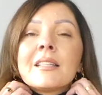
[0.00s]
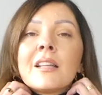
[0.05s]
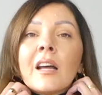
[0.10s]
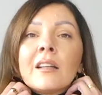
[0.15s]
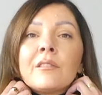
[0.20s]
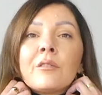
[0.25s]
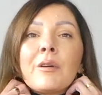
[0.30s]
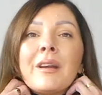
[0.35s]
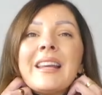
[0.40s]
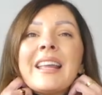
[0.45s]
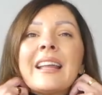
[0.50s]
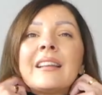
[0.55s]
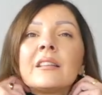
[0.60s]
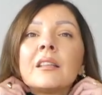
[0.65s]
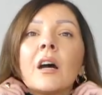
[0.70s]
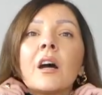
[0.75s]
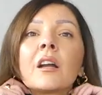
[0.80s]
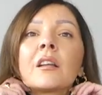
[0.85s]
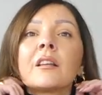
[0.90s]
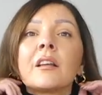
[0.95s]
not really a
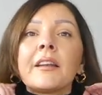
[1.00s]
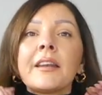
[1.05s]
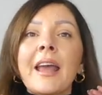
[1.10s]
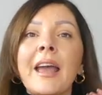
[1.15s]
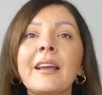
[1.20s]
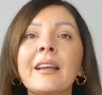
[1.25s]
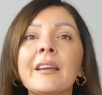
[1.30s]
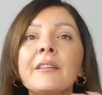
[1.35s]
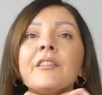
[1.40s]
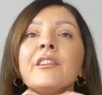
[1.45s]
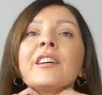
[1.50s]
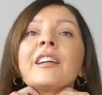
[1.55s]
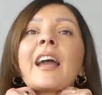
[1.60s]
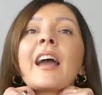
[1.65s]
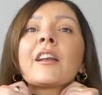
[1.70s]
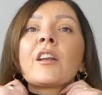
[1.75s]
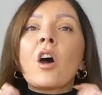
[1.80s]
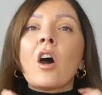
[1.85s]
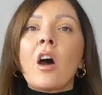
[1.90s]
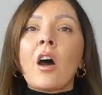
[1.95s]
turtleneck. You
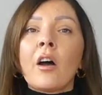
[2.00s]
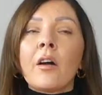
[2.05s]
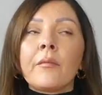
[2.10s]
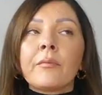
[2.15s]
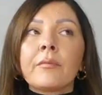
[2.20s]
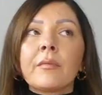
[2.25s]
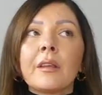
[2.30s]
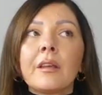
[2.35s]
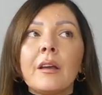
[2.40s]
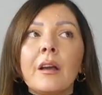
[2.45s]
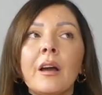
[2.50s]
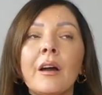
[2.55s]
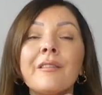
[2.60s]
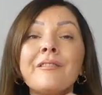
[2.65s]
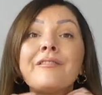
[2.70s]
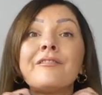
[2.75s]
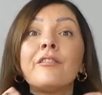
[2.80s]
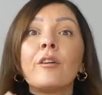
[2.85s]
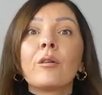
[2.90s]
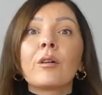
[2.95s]
cannot
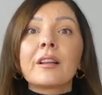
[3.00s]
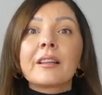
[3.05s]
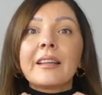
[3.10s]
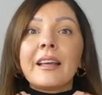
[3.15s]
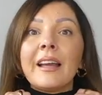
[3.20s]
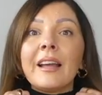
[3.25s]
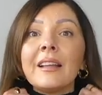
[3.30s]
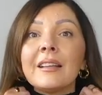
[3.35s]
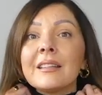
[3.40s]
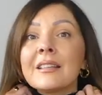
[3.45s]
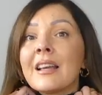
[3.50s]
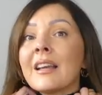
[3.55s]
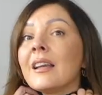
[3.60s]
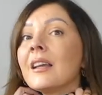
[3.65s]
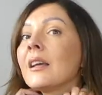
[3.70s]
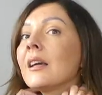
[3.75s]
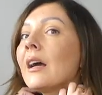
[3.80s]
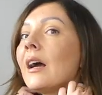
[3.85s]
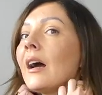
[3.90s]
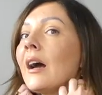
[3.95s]
fold it.
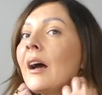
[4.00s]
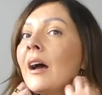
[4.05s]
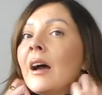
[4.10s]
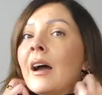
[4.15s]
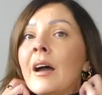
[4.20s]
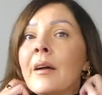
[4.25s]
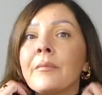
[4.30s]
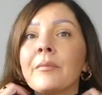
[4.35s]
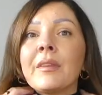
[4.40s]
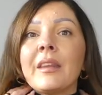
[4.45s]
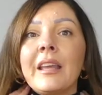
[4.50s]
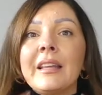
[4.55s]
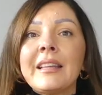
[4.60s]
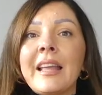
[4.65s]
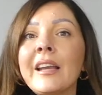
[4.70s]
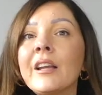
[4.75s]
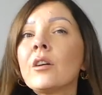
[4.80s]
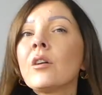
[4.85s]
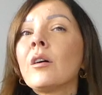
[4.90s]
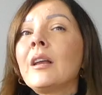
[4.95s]

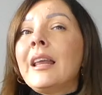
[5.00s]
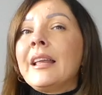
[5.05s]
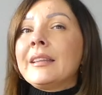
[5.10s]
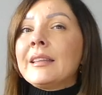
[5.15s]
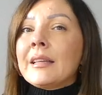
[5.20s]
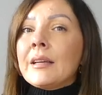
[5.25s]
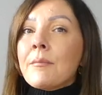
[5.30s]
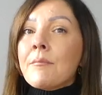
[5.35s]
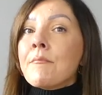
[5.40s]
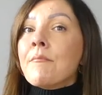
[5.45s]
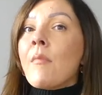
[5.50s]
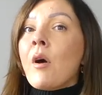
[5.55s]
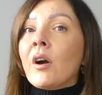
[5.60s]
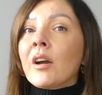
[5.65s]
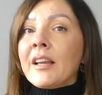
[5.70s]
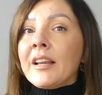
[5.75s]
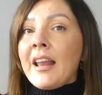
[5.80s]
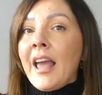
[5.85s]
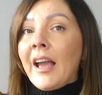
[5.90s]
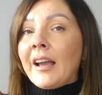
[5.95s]
They call it
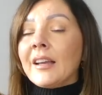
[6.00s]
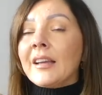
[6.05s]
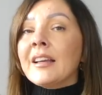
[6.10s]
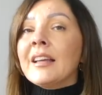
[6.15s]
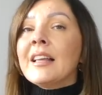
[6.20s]
mock neck.